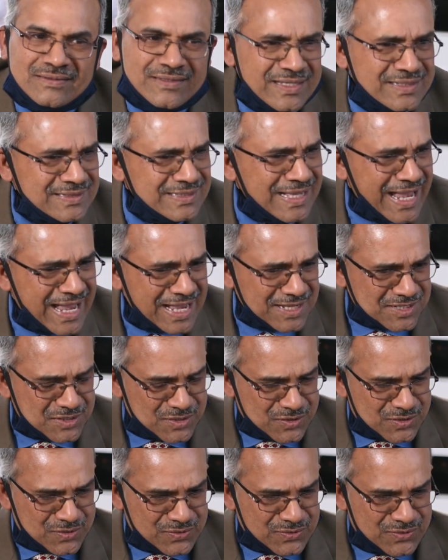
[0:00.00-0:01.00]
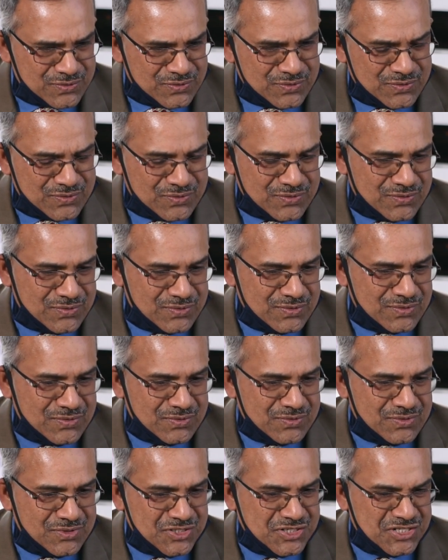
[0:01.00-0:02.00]
This has to
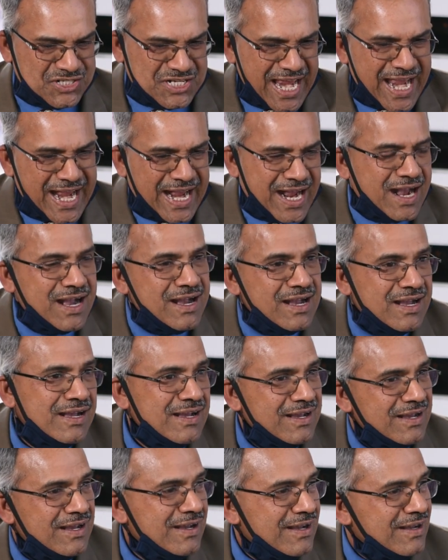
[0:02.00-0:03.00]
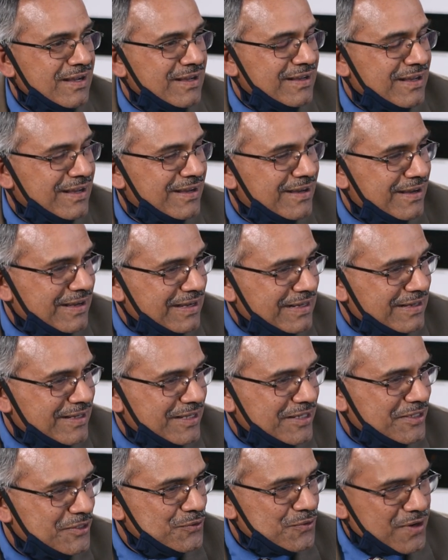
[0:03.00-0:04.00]
shake.
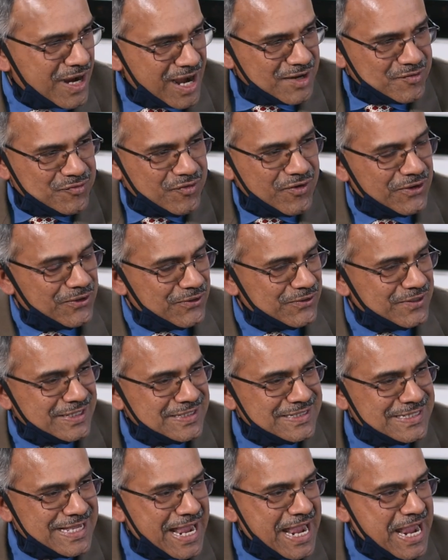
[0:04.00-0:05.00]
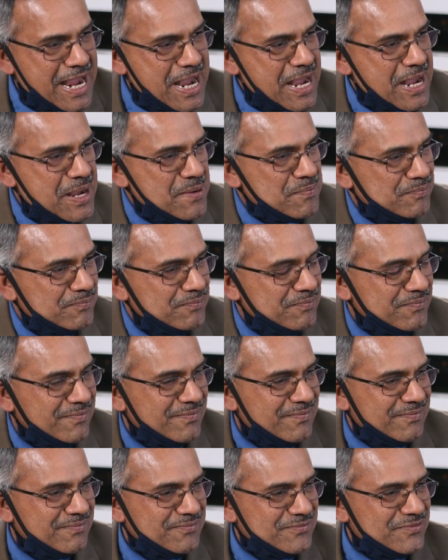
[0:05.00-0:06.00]
You can't follow the
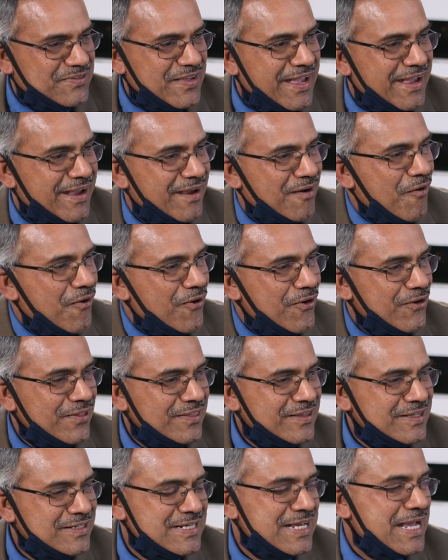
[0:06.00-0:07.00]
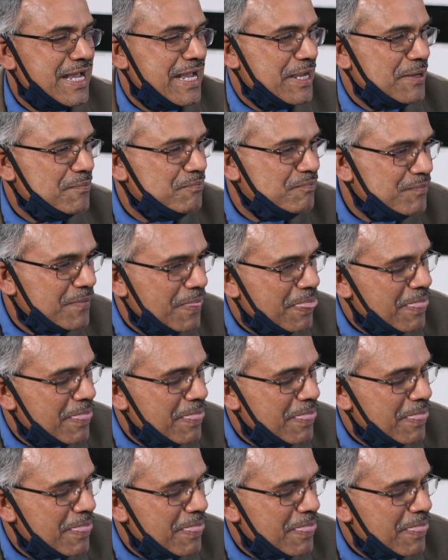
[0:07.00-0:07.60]
same thing all the time.